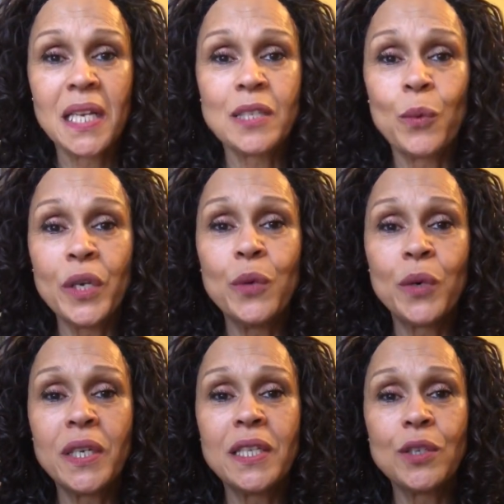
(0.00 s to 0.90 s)
So what you
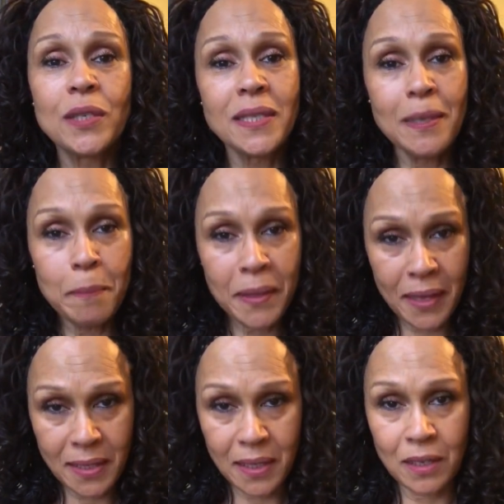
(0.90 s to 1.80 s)
want is your
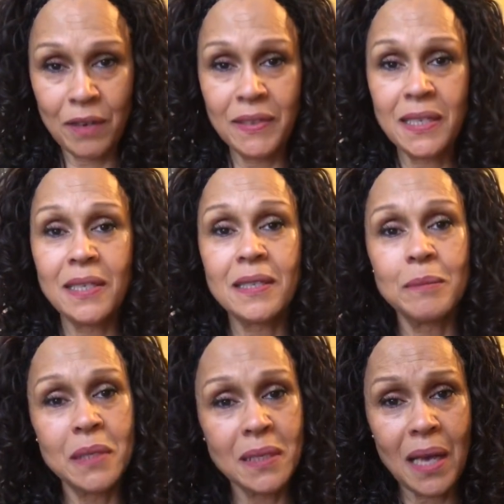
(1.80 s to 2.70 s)
sympathetic nervous
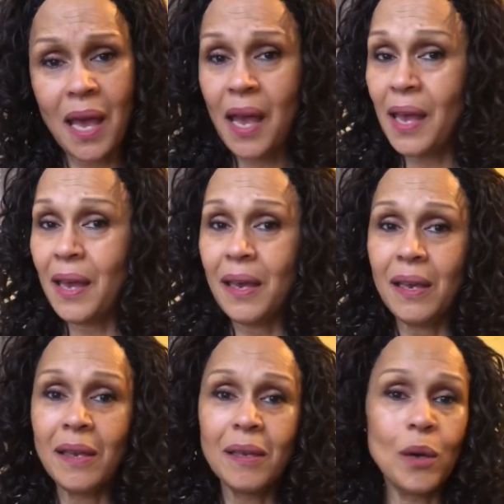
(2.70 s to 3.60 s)
system to say, hey,
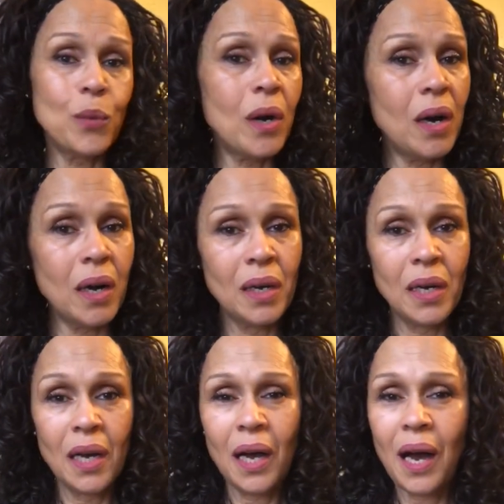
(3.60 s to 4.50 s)
you know what?
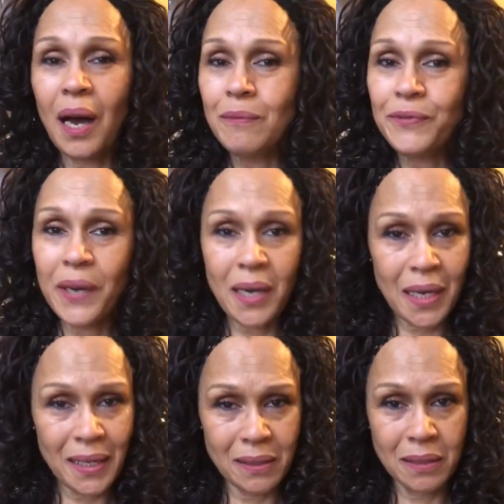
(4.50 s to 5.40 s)
I'm
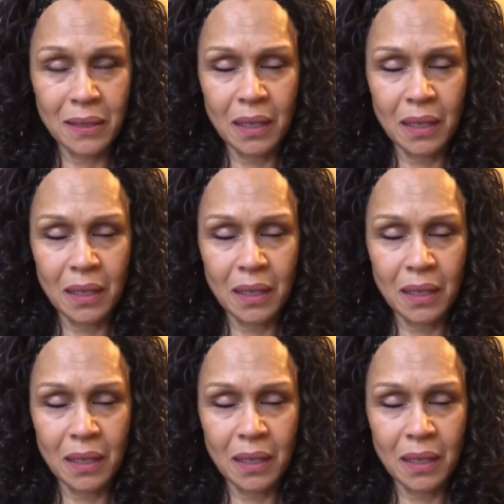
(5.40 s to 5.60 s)
fine.